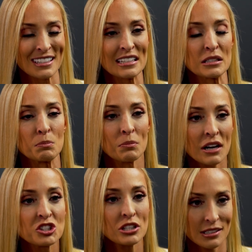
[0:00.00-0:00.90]
it's
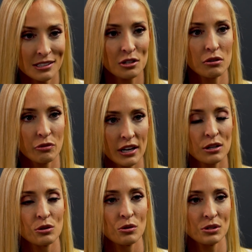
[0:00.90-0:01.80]
much easier to fight
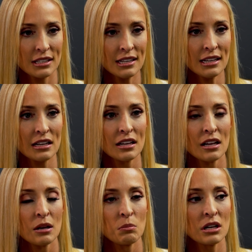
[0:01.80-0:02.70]
your OCD,
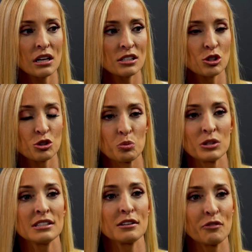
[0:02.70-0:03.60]
because there's a
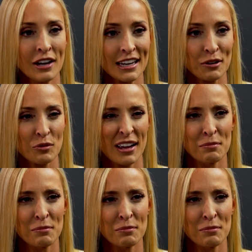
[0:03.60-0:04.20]
reason to fight it, right?